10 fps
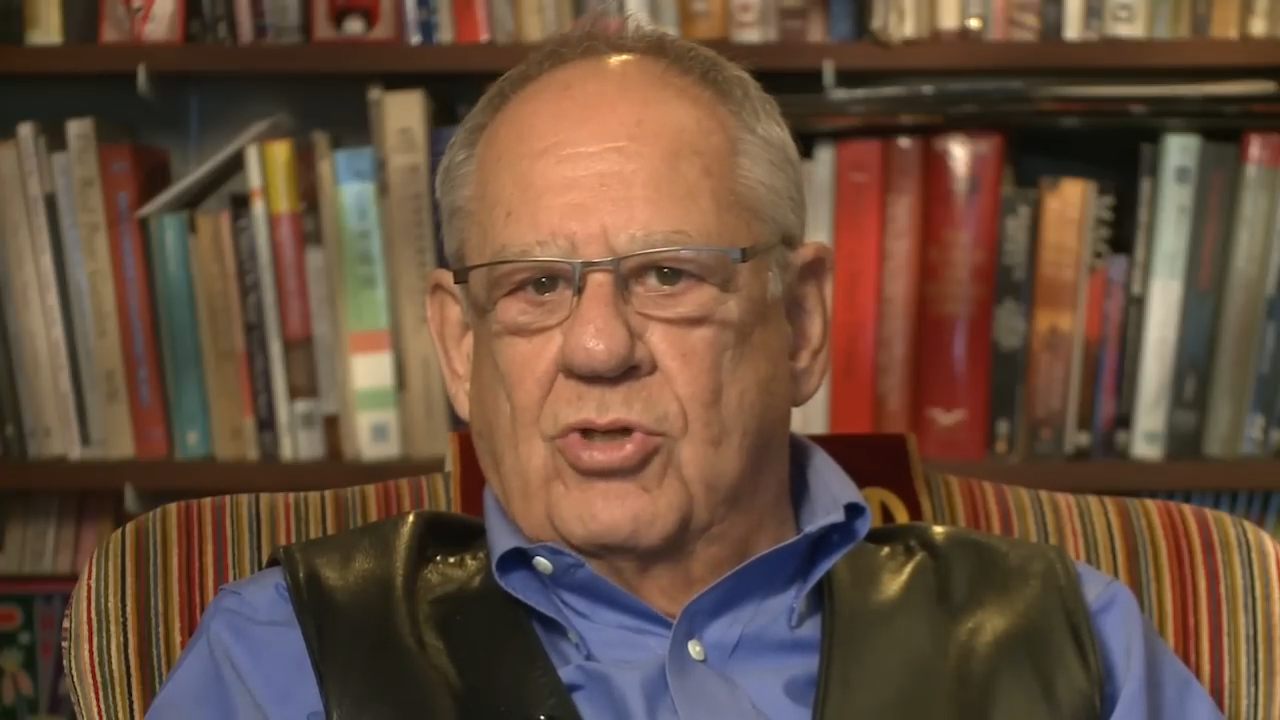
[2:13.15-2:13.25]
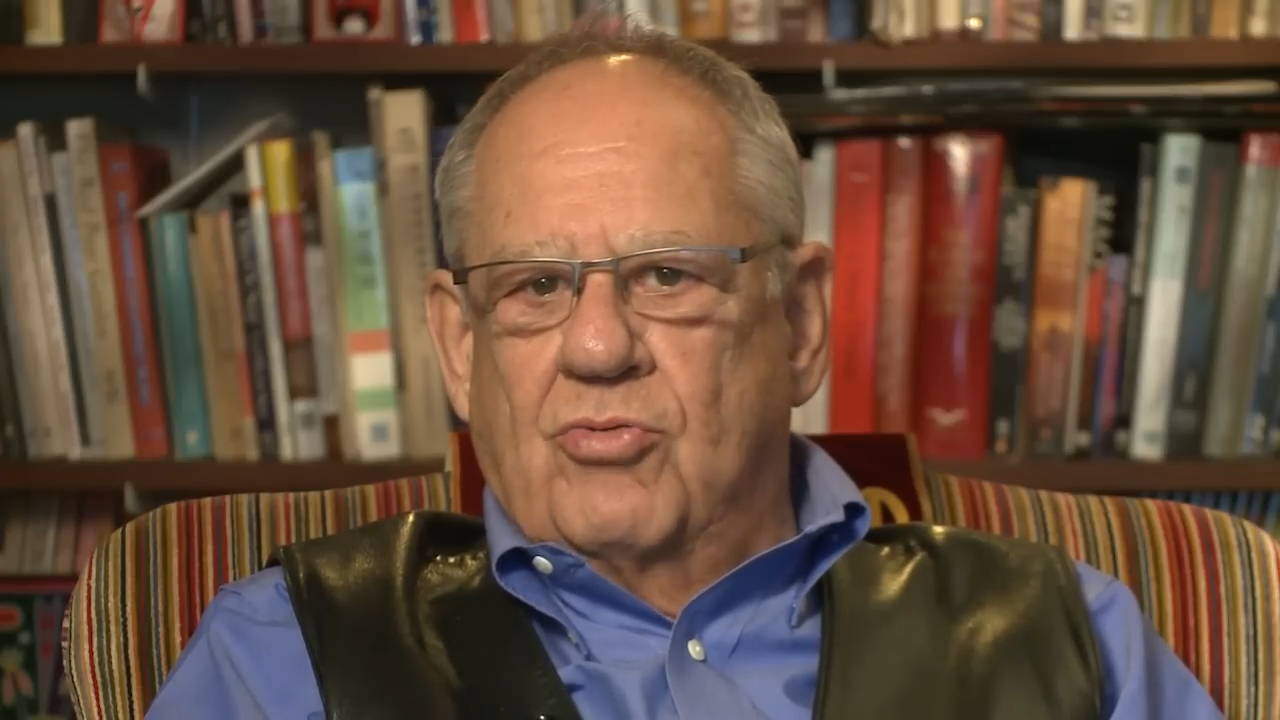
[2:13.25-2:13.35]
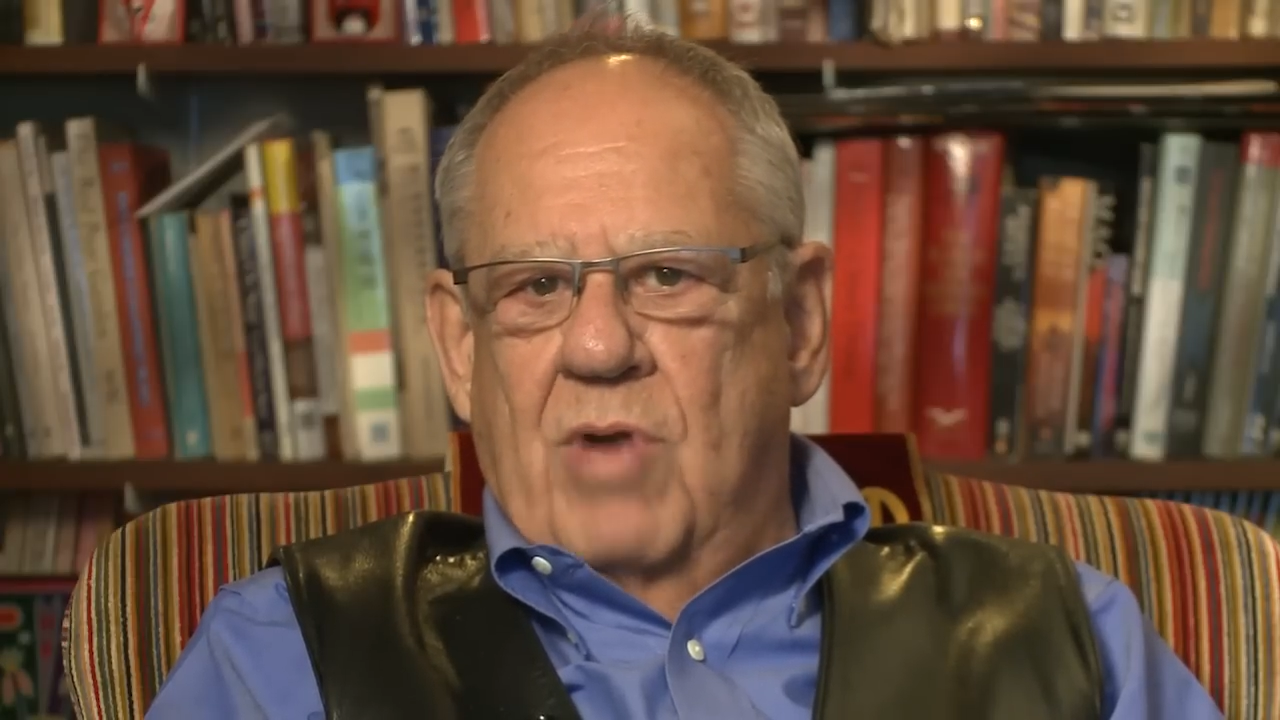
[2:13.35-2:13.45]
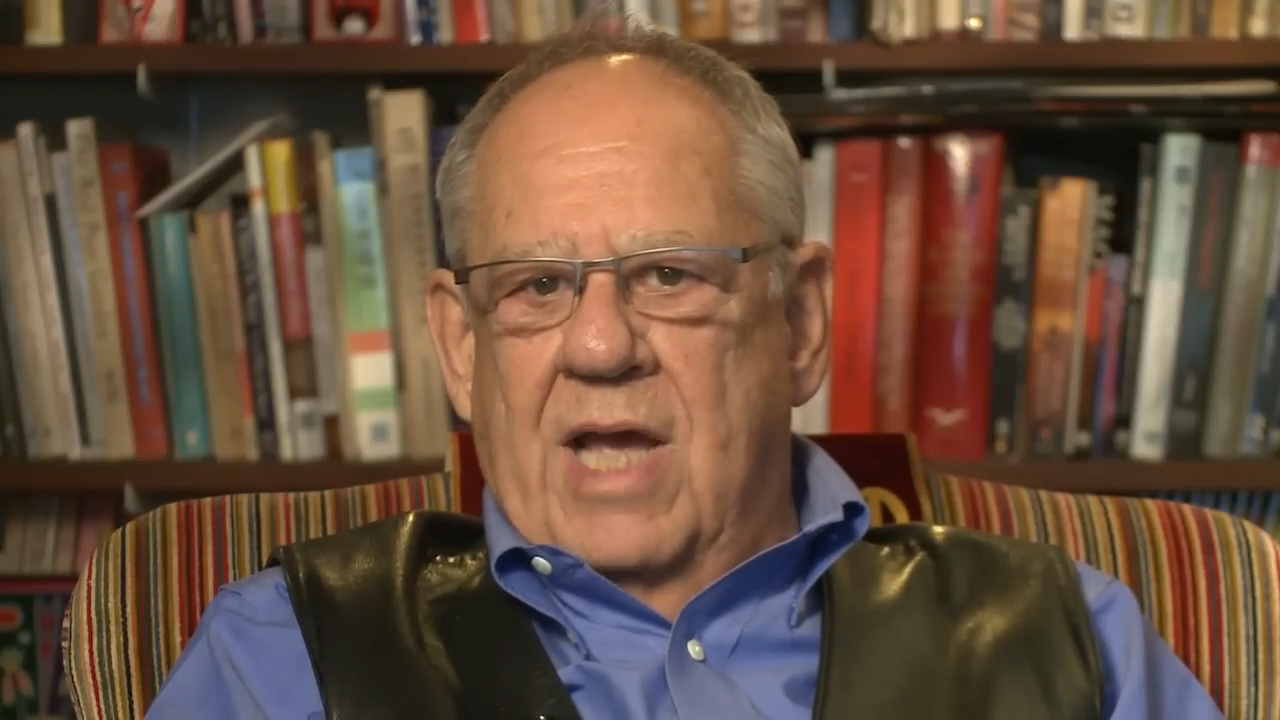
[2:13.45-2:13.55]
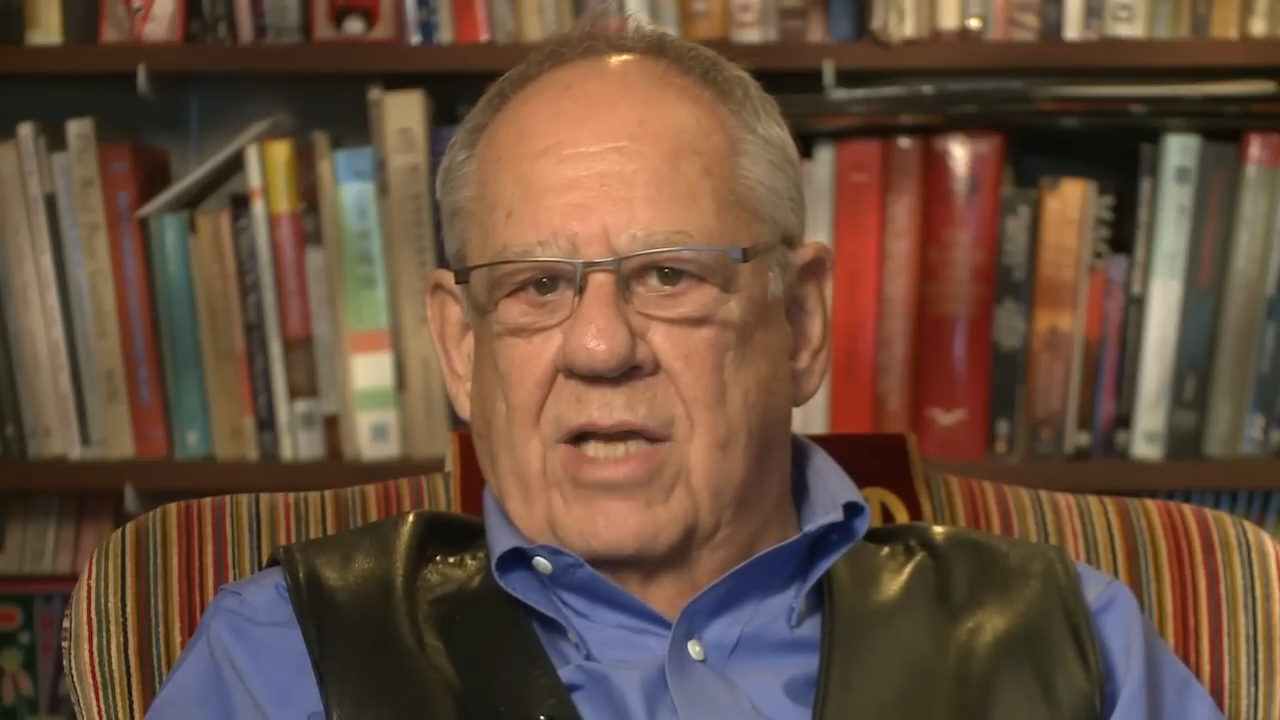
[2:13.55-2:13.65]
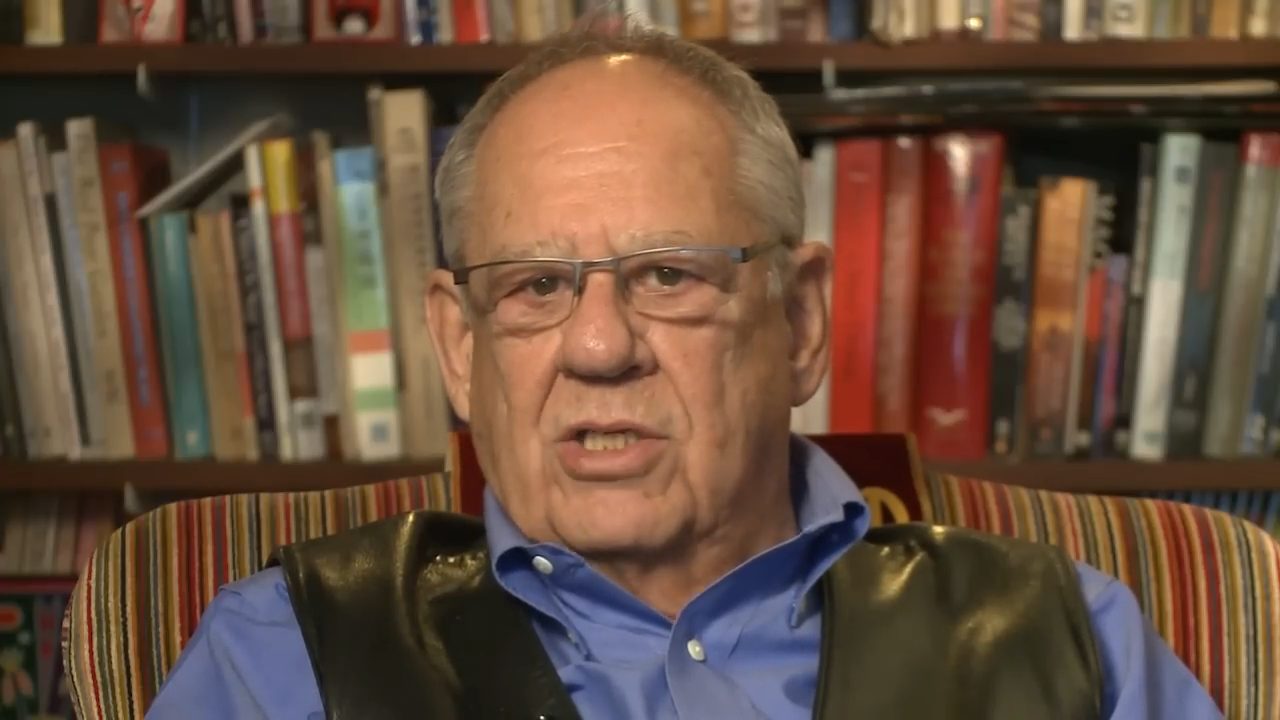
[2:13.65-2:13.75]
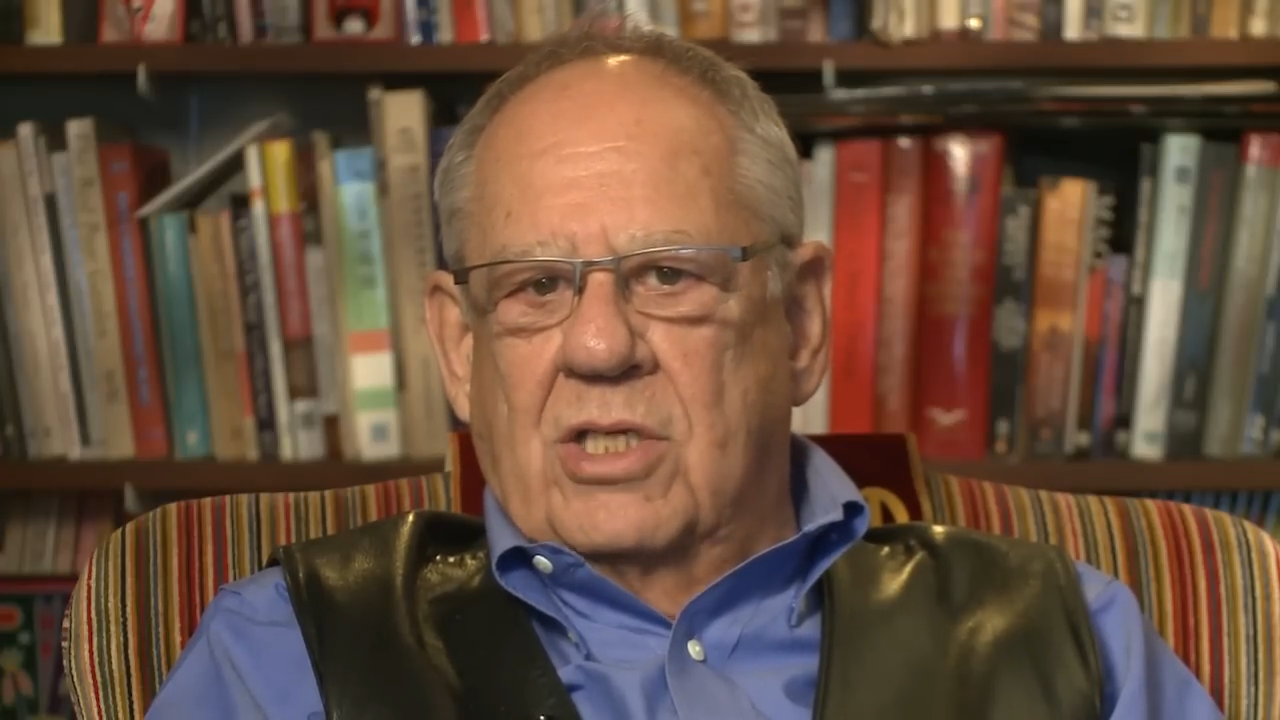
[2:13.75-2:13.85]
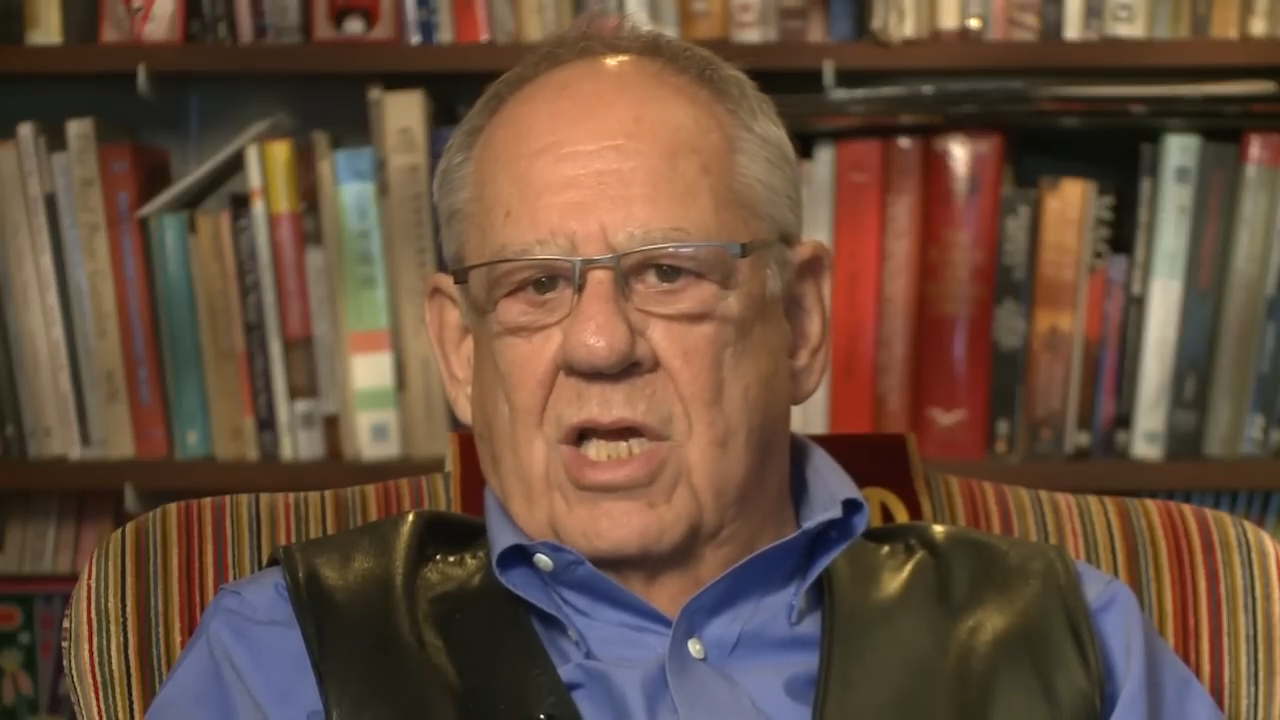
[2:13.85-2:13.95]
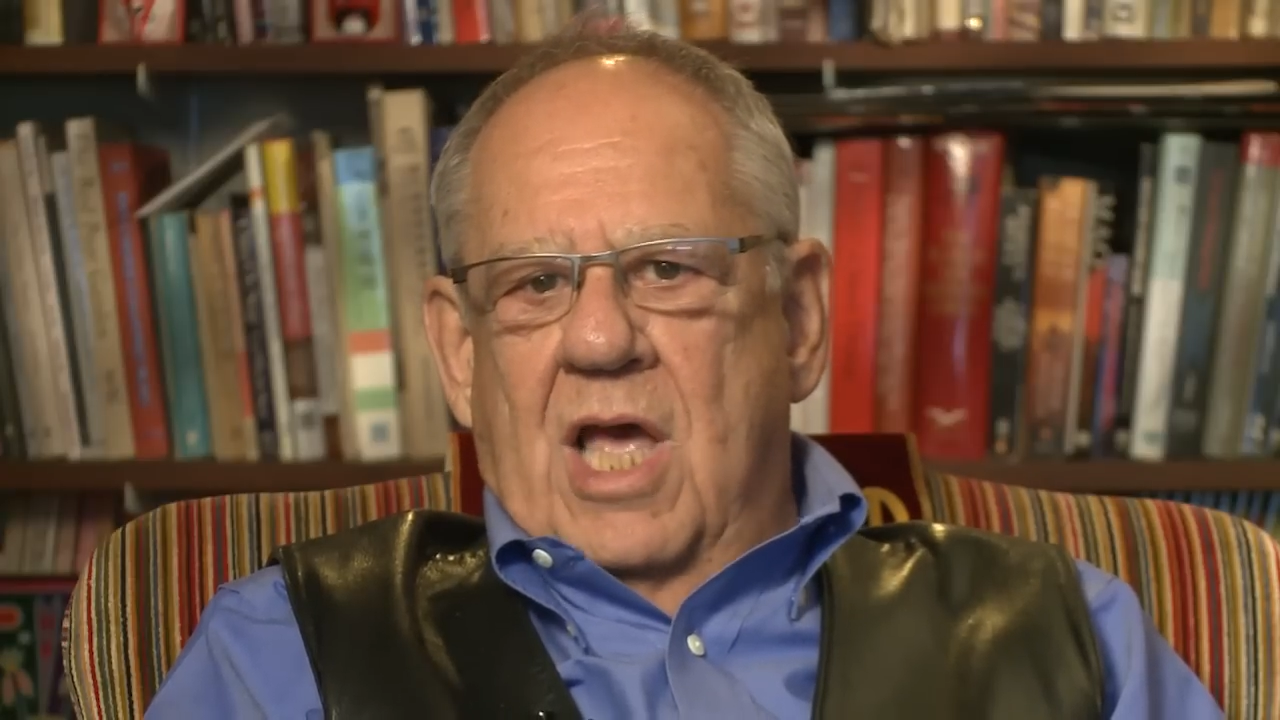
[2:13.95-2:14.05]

strands